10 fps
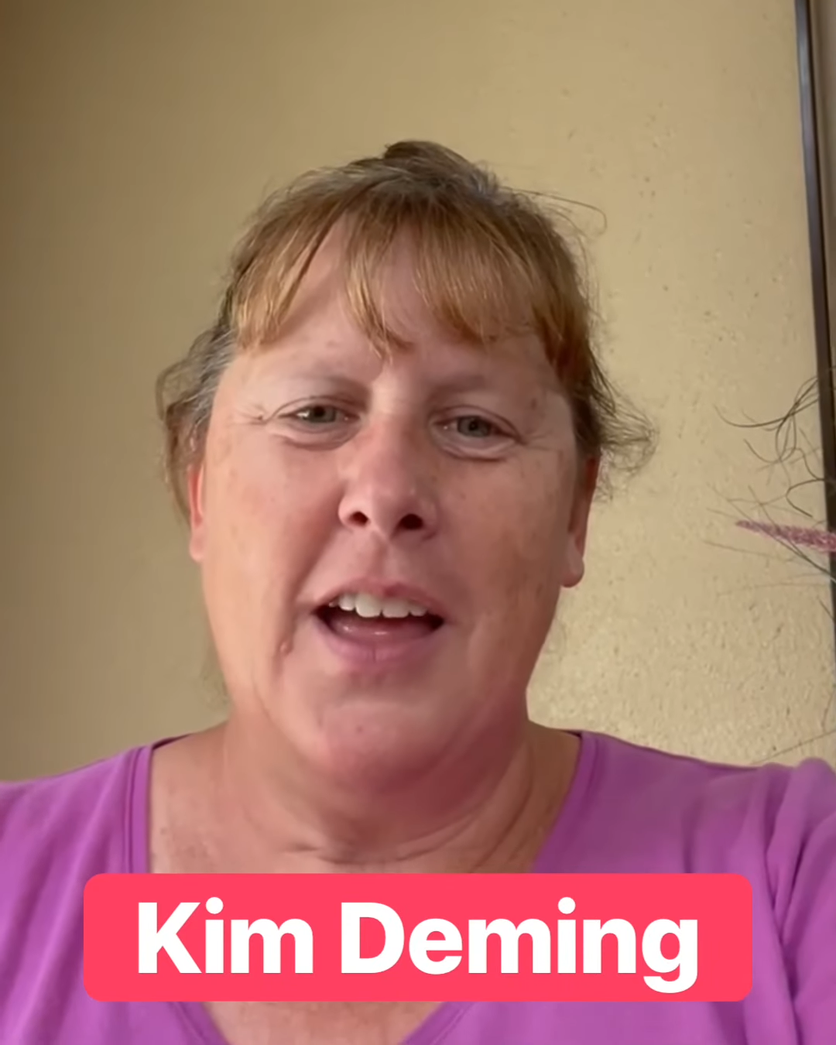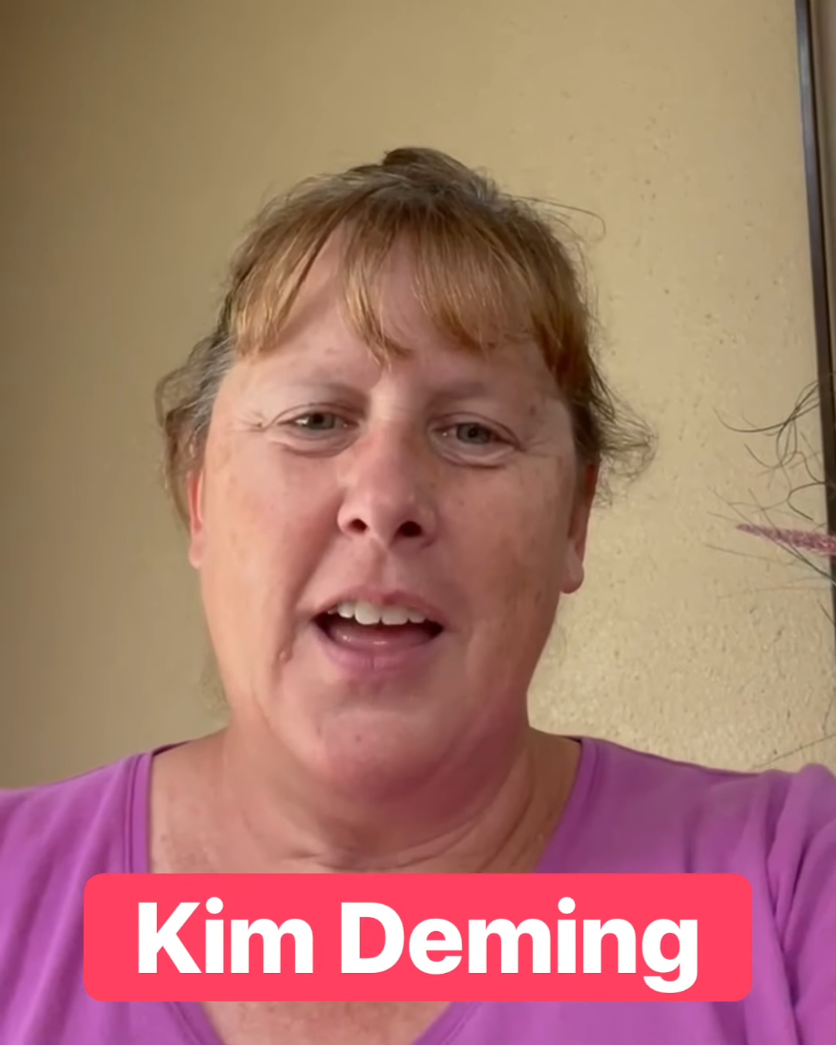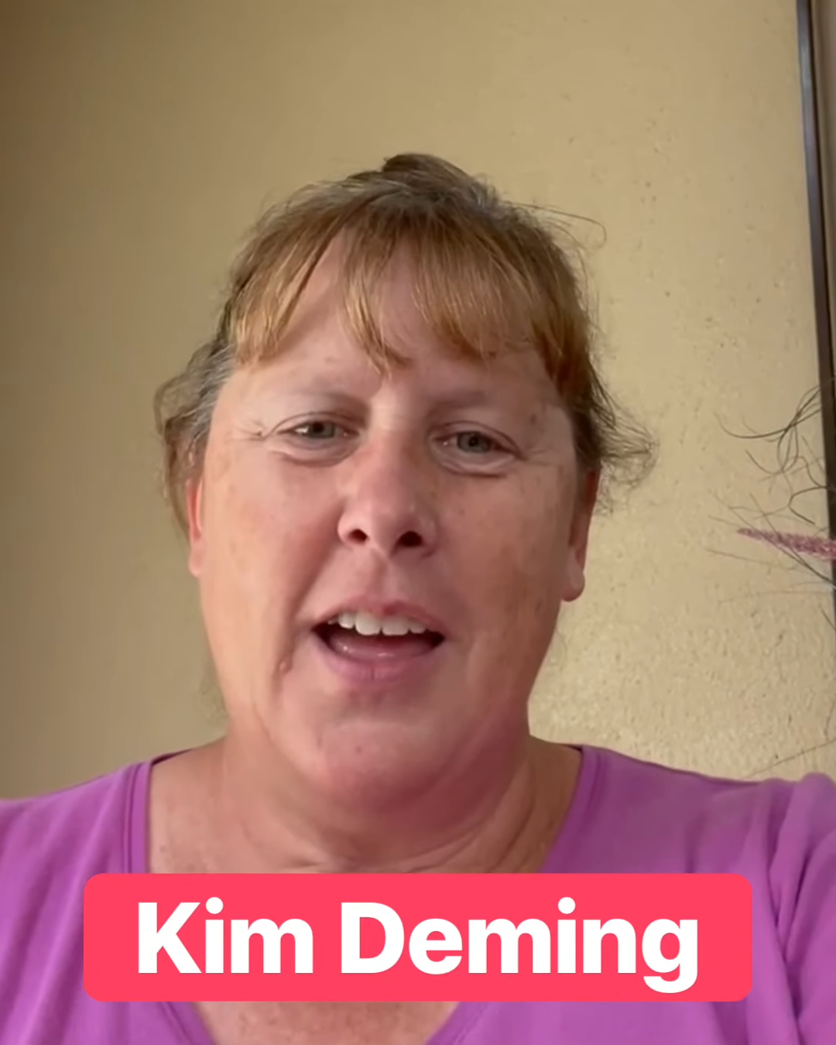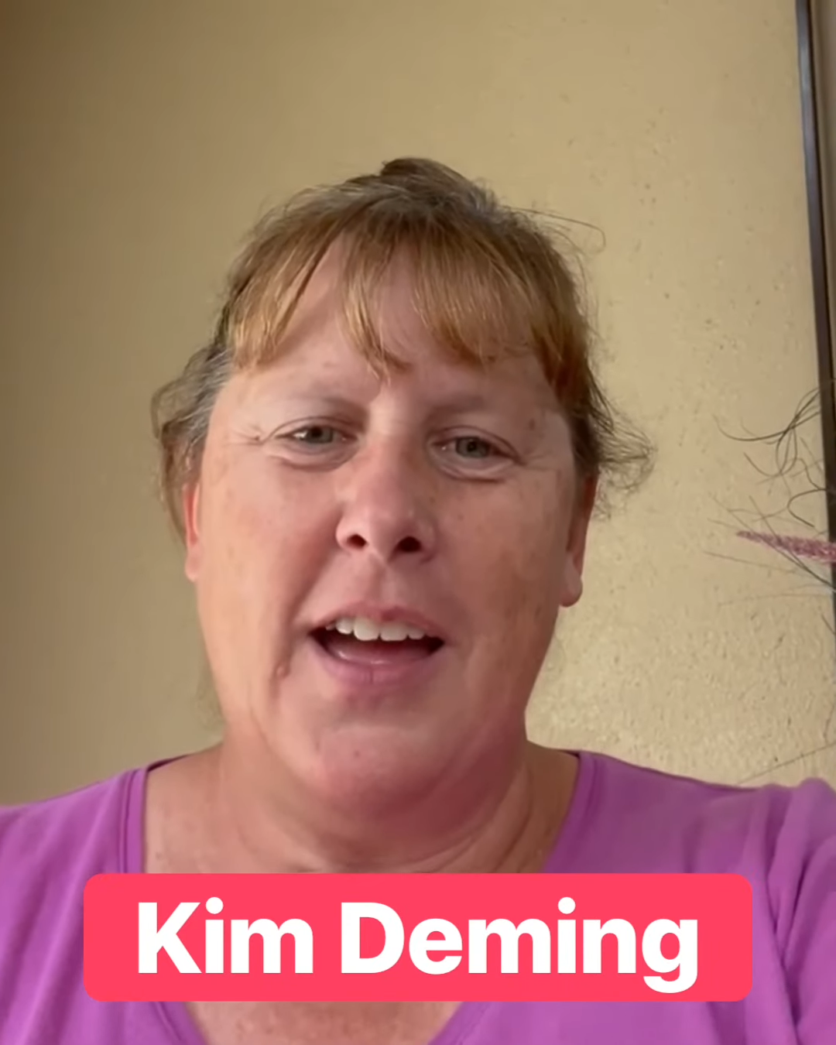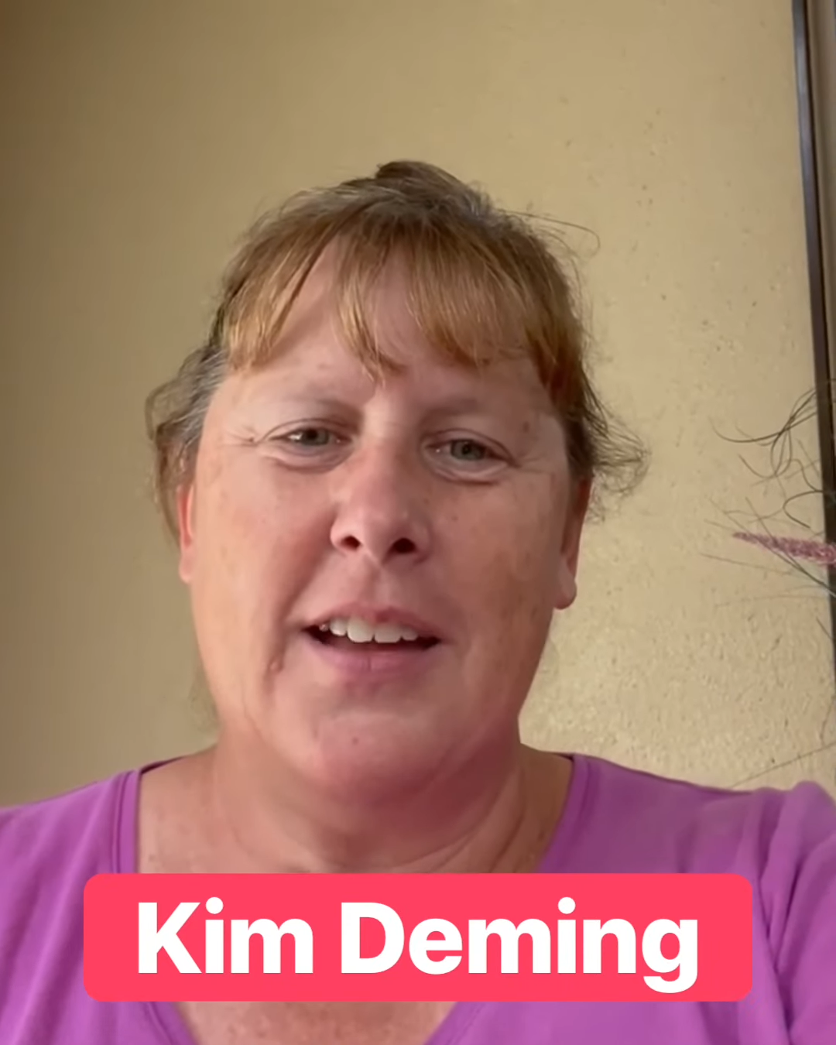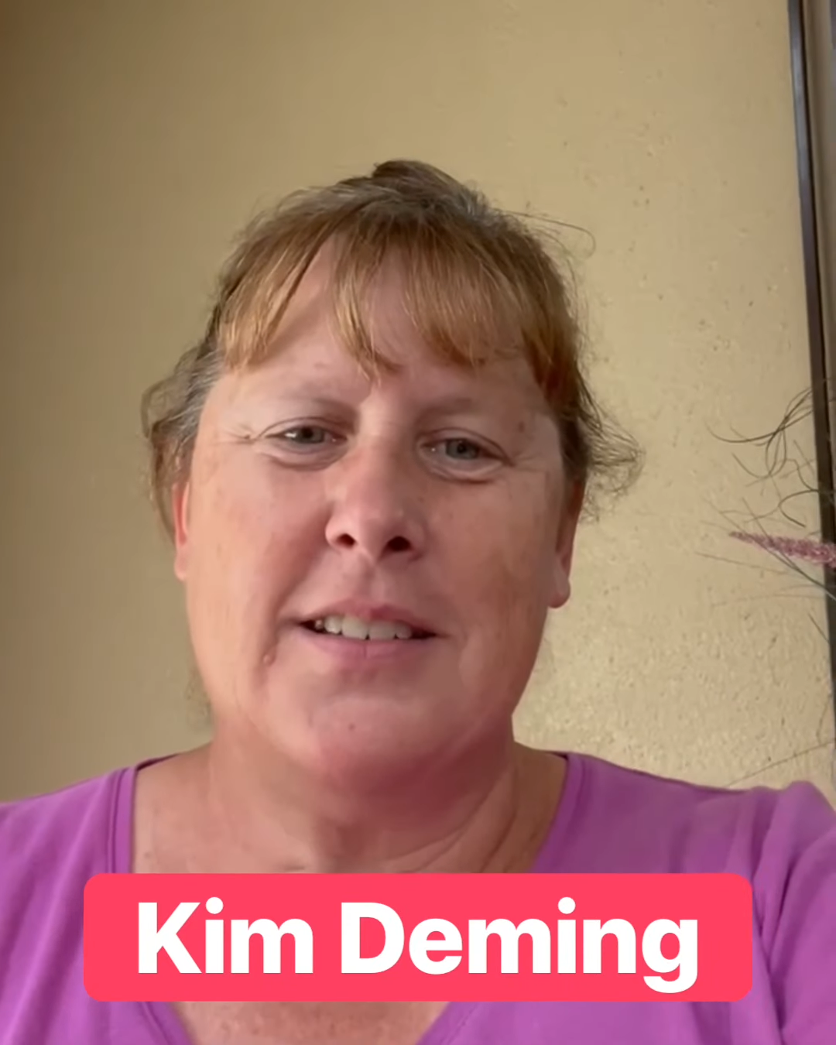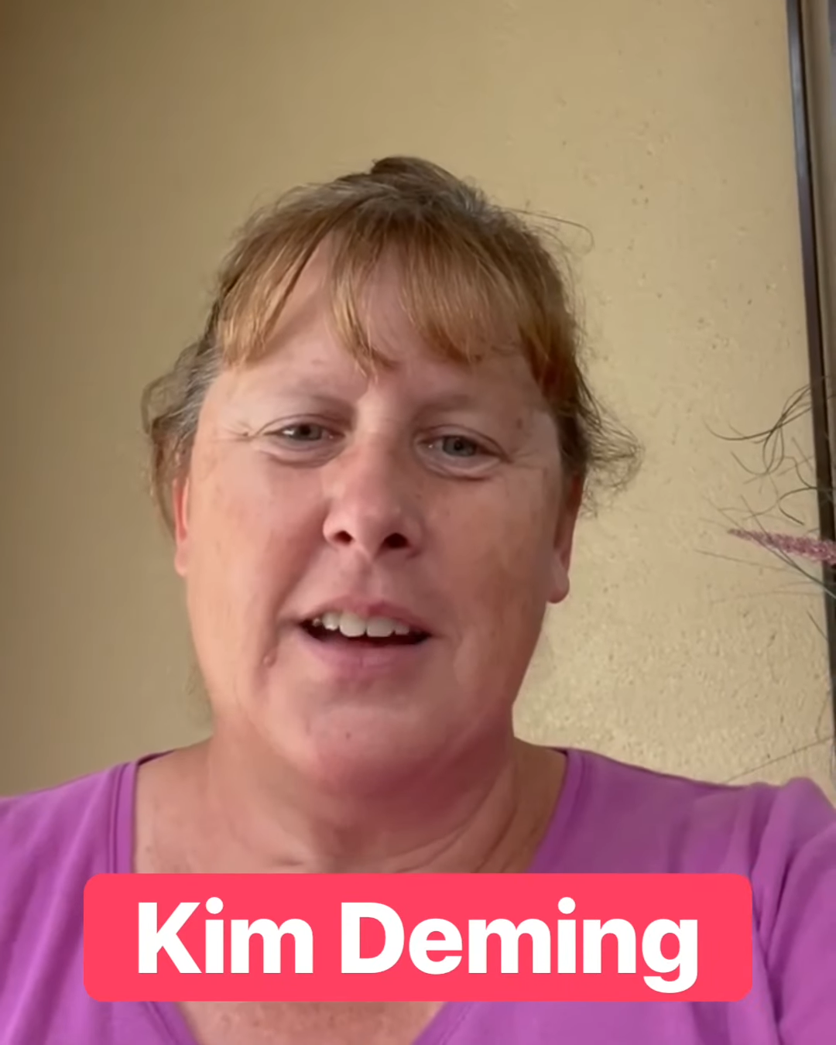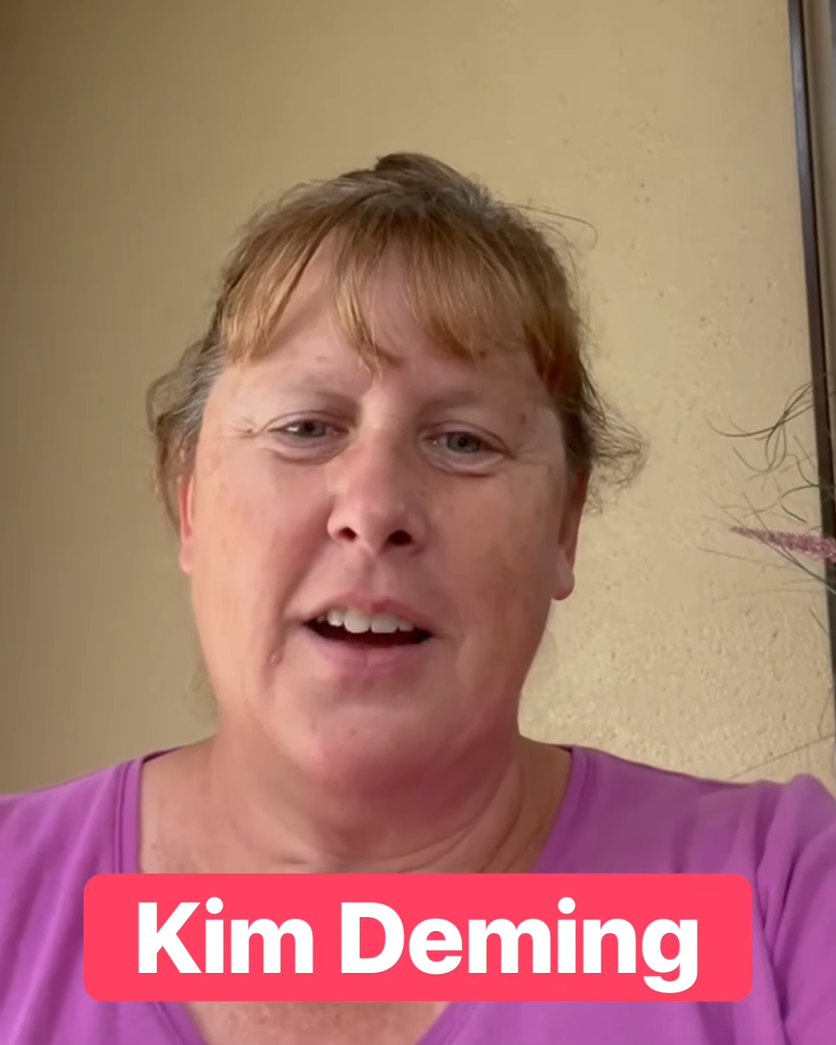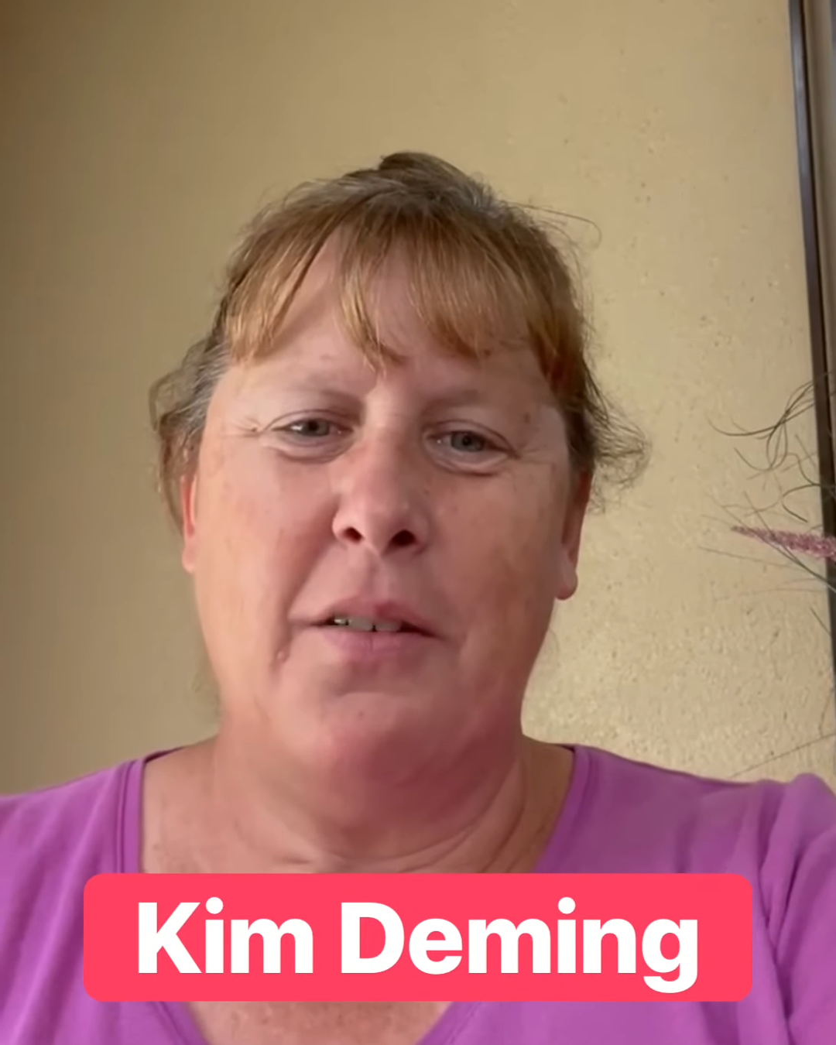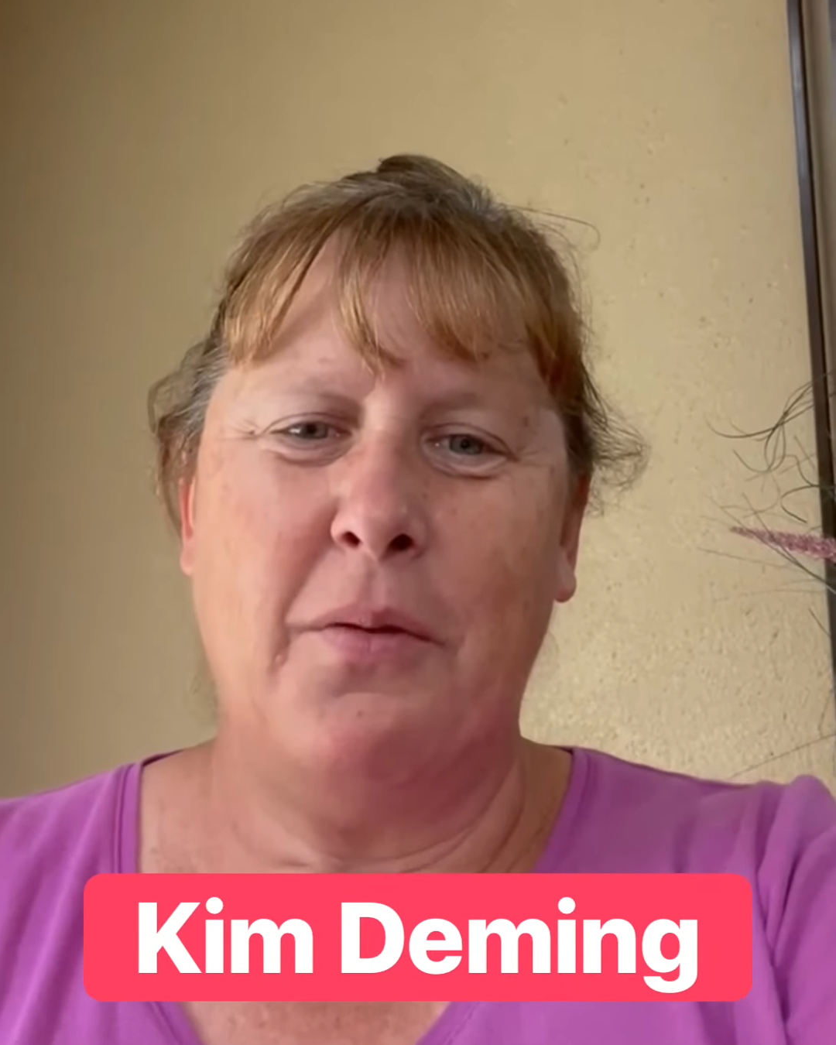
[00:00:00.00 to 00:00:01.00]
and